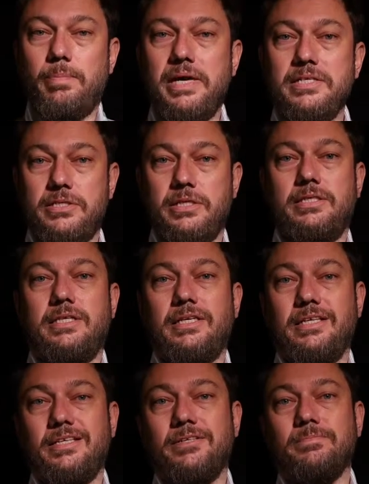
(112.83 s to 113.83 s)
basic
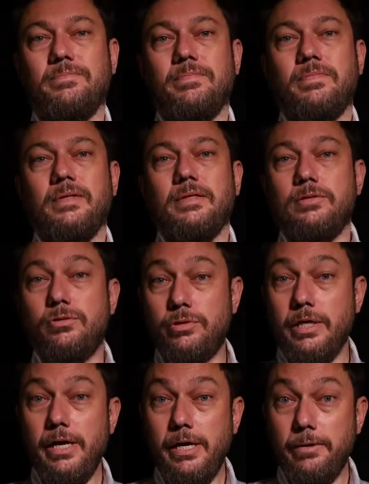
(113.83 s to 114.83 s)
thing.
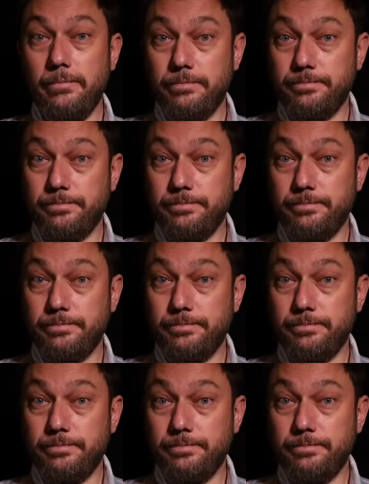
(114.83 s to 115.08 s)
Today,